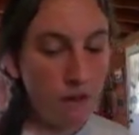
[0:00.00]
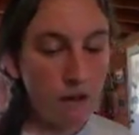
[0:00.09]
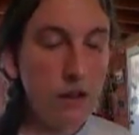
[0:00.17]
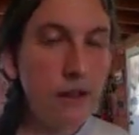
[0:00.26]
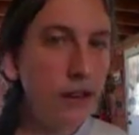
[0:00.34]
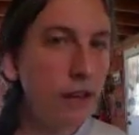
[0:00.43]

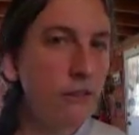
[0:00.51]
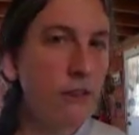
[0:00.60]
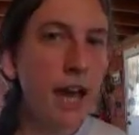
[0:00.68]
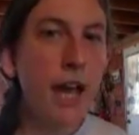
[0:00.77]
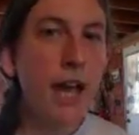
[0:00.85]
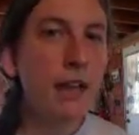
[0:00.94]
cleaning
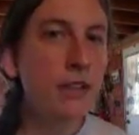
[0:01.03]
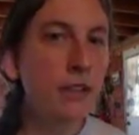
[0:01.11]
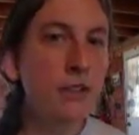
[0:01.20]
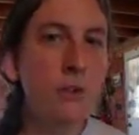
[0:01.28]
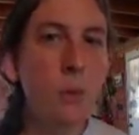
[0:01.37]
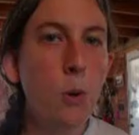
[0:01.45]
rags,
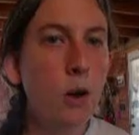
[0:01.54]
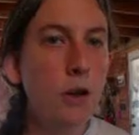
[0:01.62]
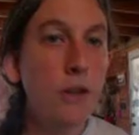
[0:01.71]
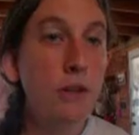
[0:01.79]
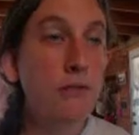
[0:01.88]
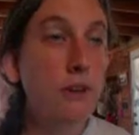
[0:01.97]
or
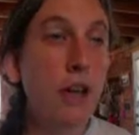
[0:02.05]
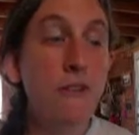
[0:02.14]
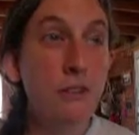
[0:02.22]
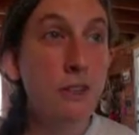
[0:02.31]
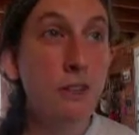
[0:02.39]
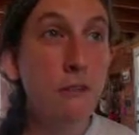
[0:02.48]
even
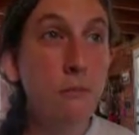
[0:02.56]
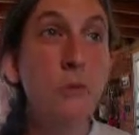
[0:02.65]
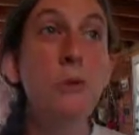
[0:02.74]
I've seen